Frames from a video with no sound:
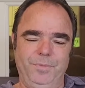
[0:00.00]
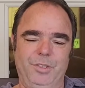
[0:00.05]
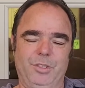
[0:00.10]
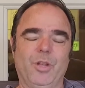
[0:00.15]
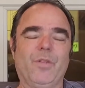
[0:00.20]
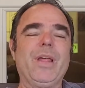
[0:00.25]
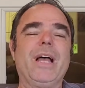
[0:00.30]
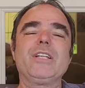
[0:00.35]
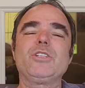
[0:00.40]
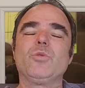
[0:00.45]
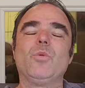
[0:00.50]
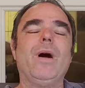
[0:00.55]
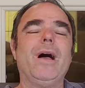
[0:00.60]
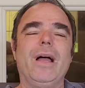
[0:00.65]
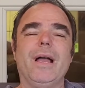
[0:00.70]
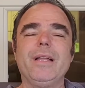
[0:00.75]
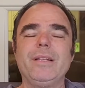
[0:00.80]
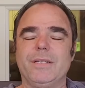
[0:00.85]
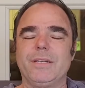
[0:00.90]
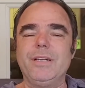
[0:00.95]
so that's
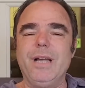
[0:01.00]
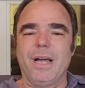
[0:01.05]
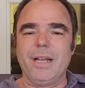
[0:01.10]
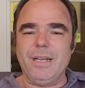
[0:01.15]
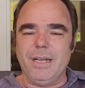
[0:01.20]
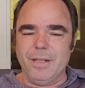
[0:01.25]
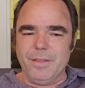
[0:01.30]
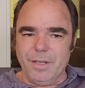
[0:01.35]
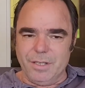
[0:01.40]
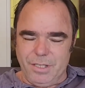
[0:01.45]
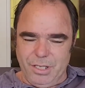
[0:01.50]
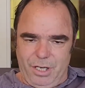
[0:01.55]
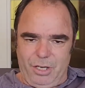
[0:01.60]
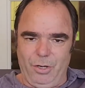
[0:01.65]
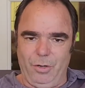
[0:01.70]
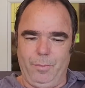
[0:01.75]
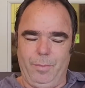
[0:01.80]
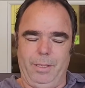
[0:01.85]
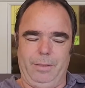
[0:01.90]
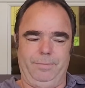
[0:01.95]
why I, I, did the
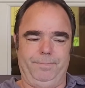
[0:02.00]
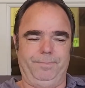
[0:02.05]
Tacoma.